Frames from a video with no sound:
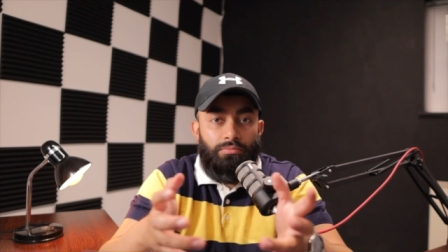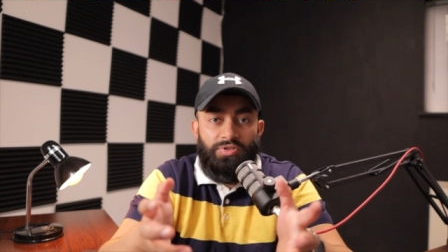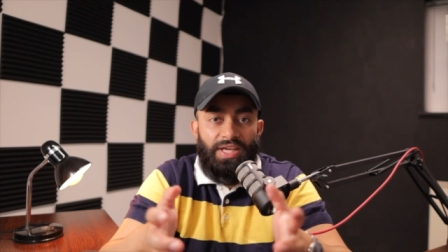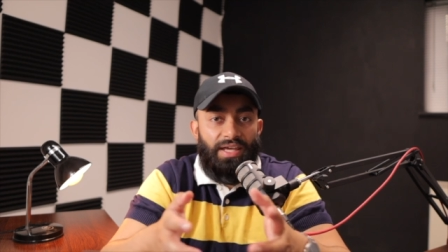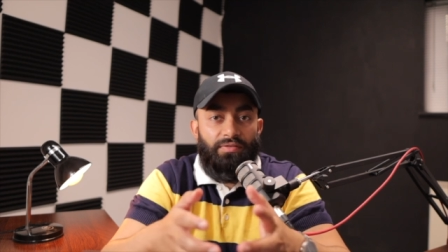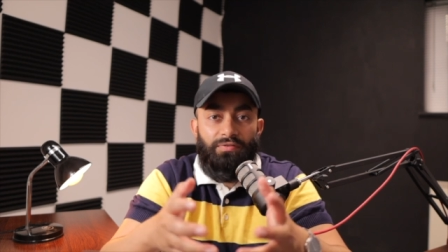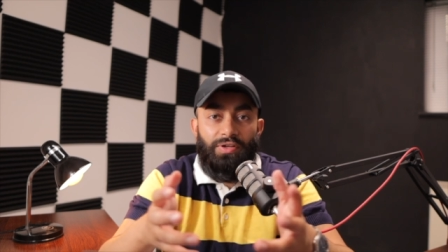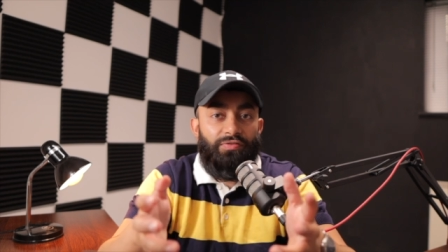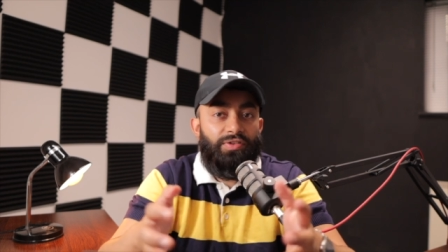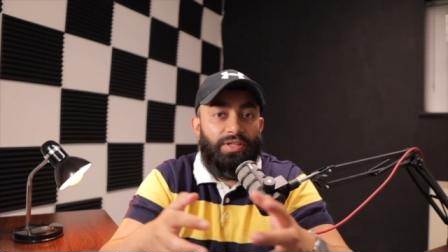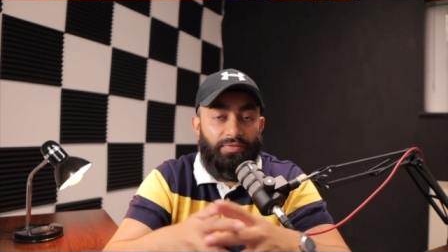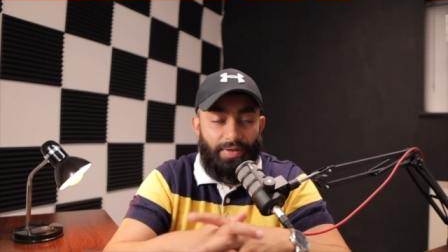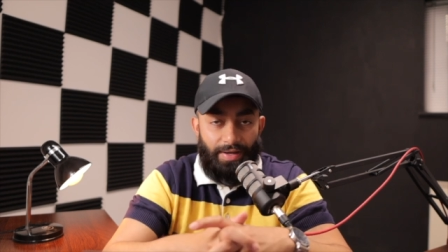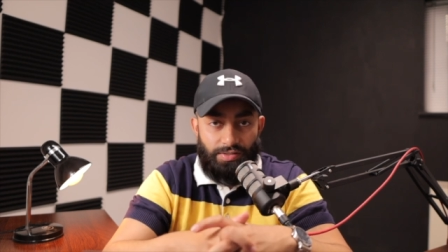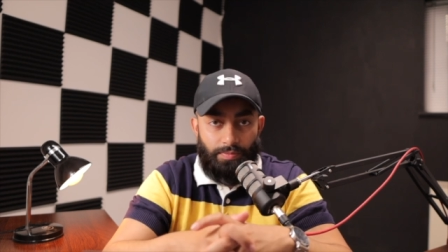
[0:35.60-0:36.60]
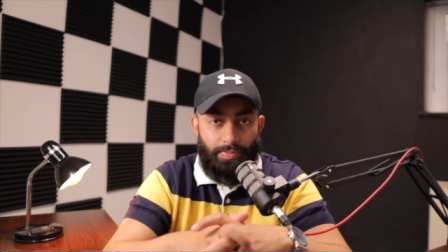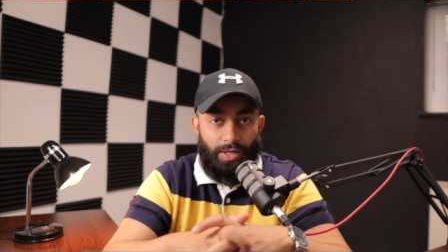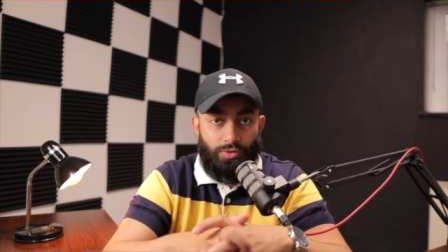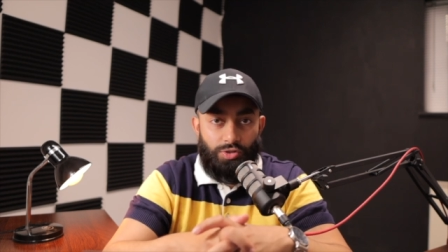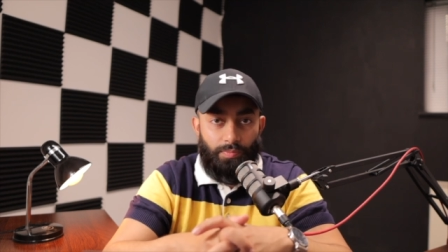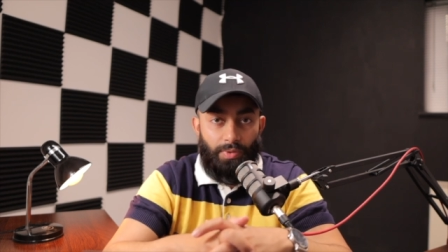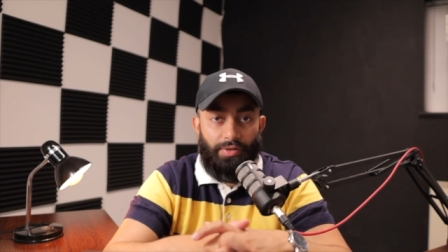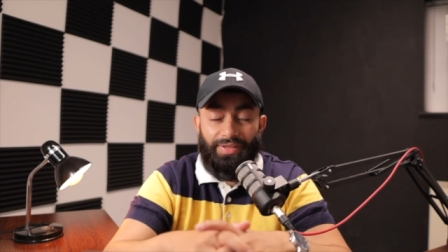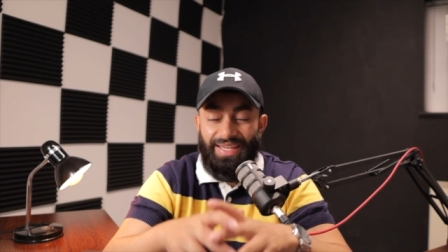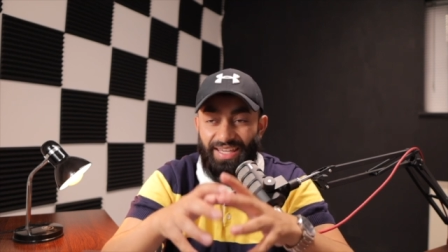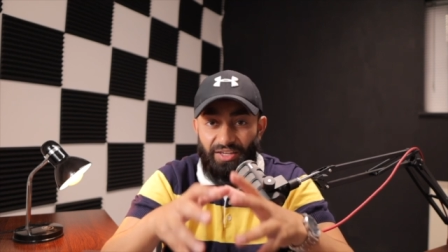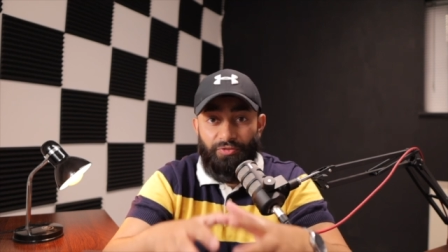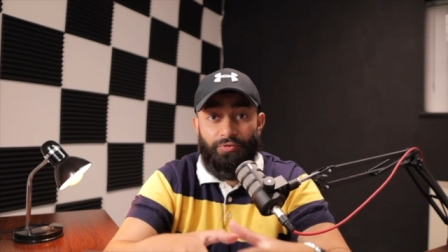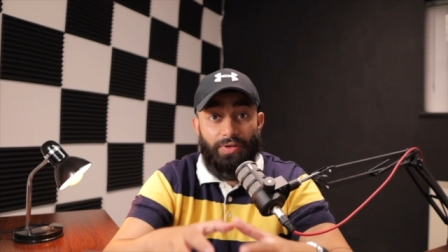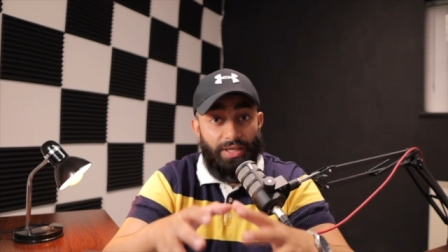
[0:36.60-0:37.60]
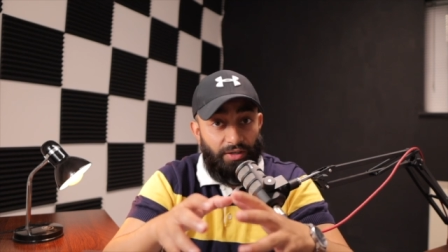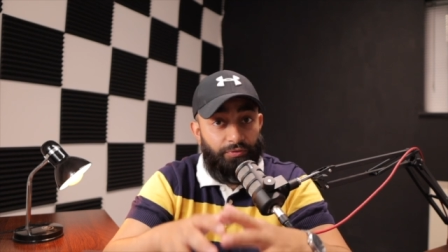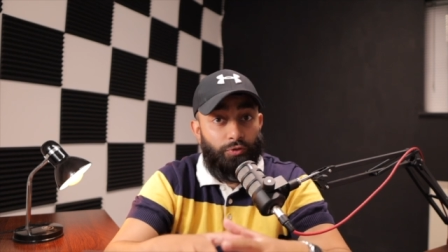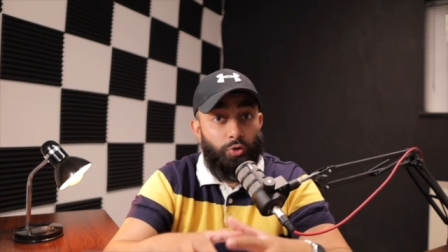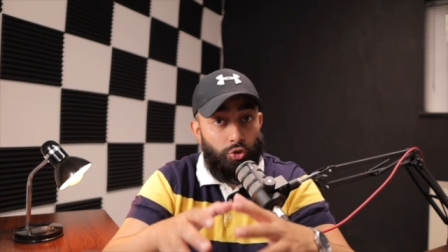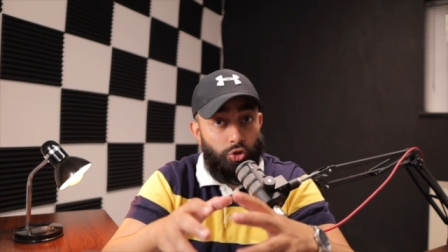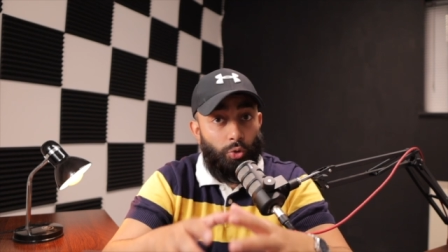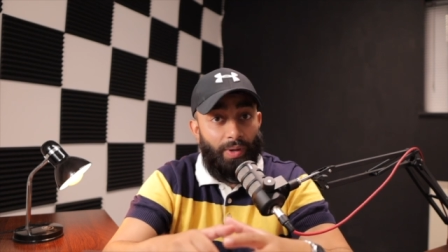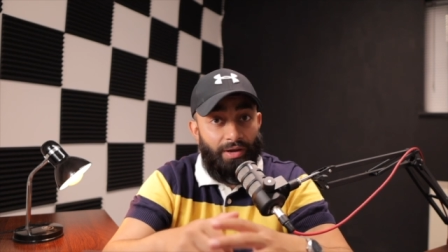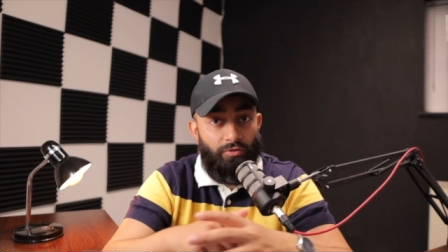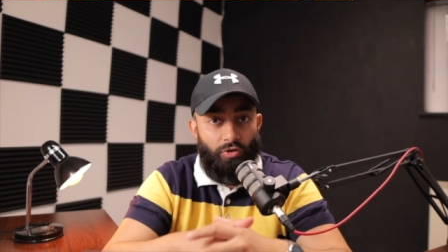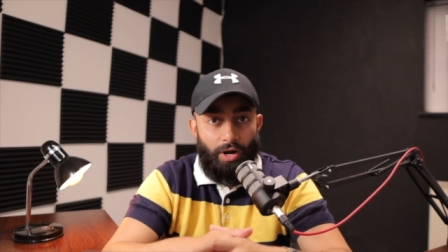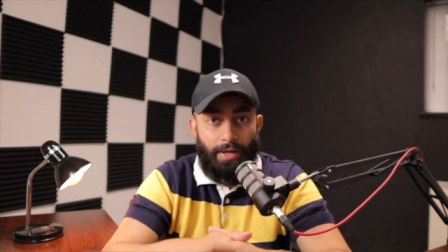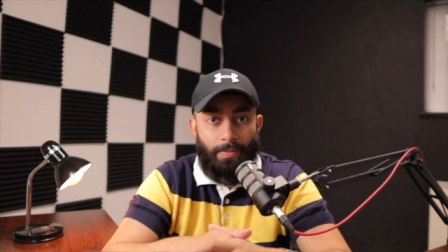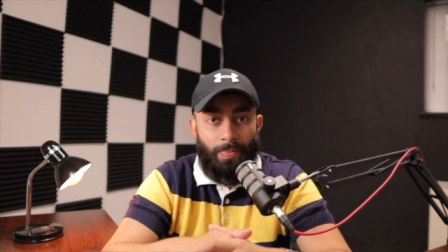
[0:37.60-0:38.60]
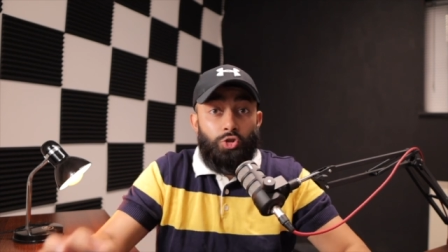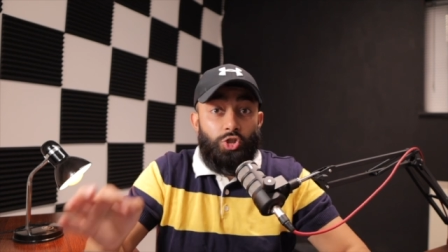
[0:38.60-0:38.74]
10, 15,000 pounds a month if if you do it right.